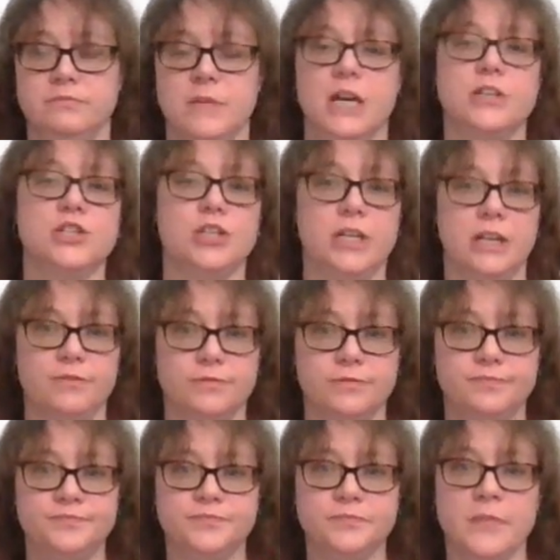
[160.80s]
achieve?
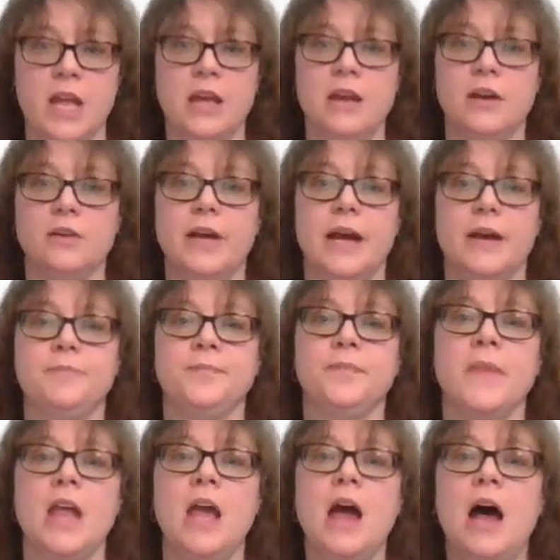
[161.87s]
Okay.
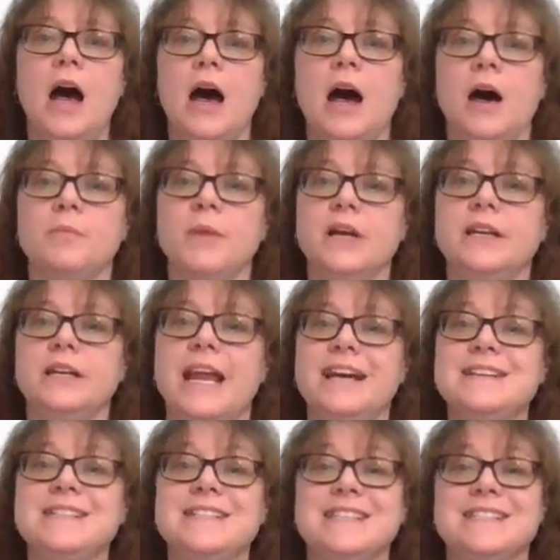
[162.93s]

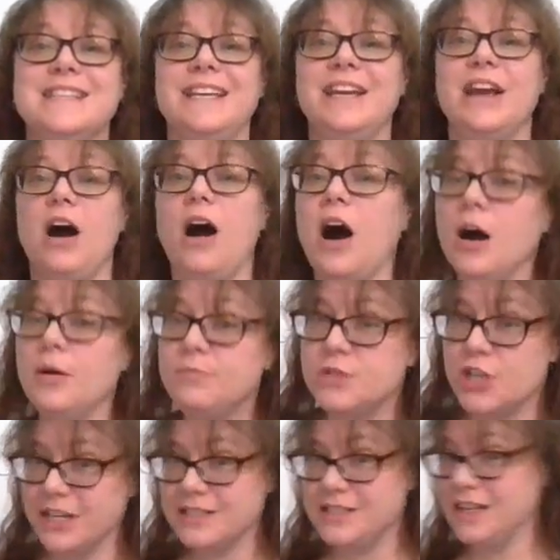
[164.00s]
Next is the
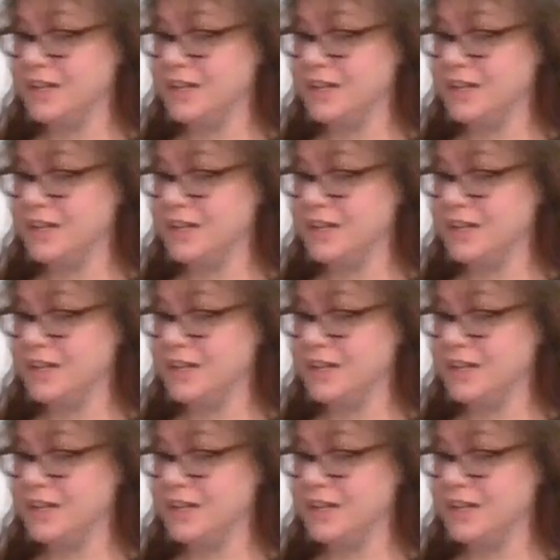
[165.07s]
object